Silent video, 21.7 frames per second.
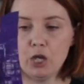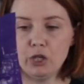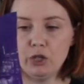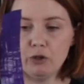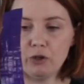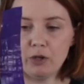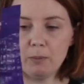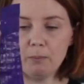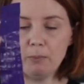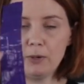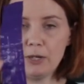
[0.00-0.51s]

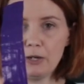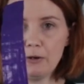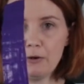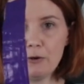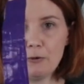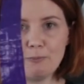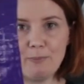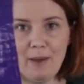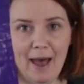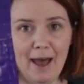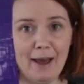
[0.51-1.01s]
You can put your
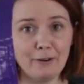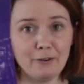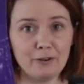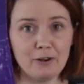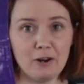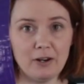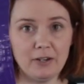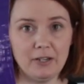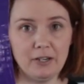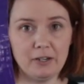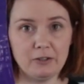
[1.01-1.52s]
own pattern
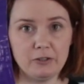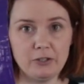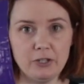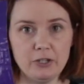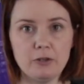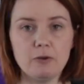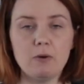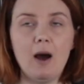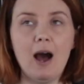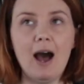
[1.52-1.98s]
on here too.